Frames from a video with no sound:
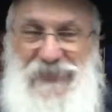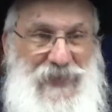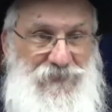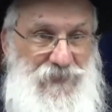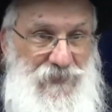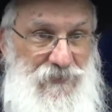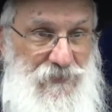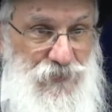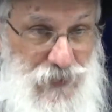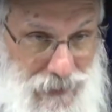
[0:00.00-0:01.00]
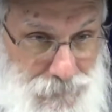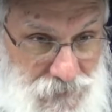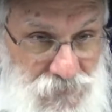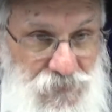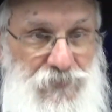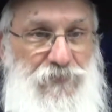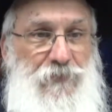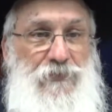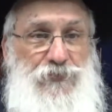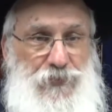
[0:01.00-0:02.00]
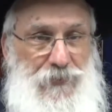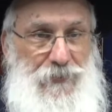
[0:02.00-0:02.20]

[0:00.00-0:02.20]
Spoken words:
davening, Shabbos, in Shir